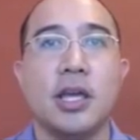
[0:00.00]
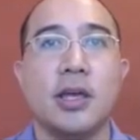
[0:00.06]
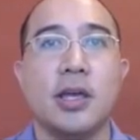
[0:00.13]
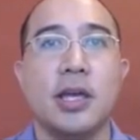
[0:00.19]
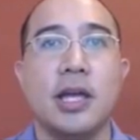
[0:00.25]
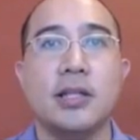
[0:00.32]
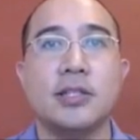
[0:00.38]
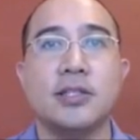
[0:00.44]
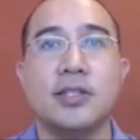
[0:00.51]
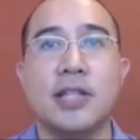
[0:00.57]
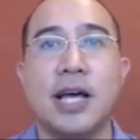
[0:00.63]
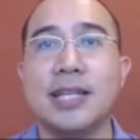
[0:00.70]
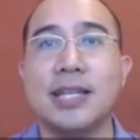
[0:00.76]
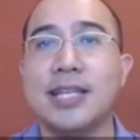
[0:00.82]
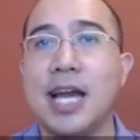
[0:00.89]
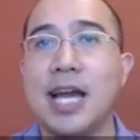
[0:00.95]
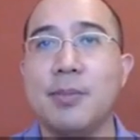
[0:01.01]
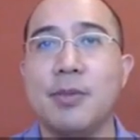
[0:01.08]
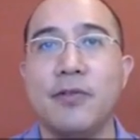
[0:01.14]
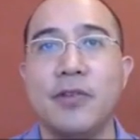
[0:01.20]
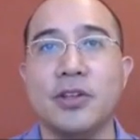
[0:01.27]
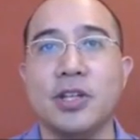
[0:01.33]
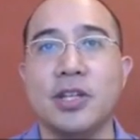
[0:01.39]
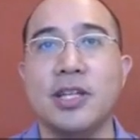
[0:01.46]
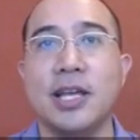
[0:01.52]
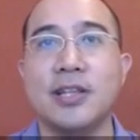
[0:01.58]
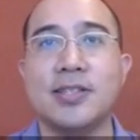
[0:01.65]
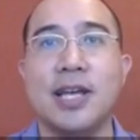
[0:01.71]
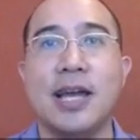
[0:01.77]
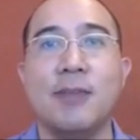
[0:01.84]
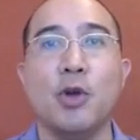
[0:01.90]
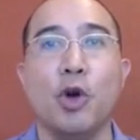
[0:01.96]
It's not time efficient. It takes
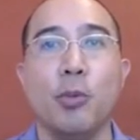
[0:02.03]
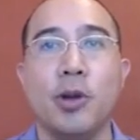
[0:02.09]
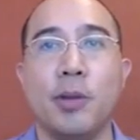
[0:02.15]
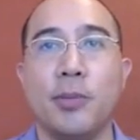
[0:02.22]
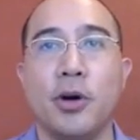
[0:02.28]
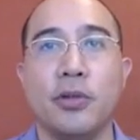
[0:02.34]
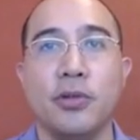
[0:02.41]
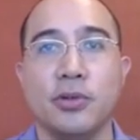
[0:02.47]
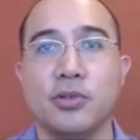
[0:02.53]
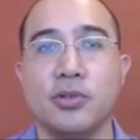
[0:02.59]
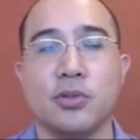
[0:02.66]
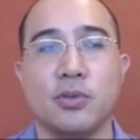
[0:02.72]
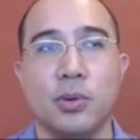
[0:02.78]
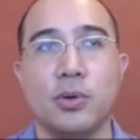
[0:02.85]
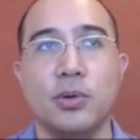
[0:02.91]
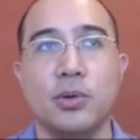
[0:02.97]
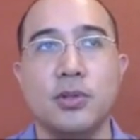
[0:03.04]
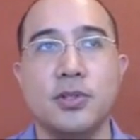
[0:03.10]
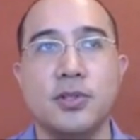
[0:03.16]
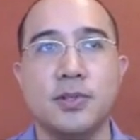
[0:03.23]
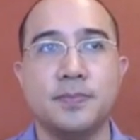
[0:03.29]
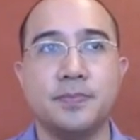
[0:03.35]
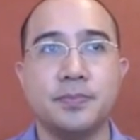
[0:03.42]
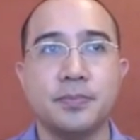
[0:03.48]
time to open up all those scrolls,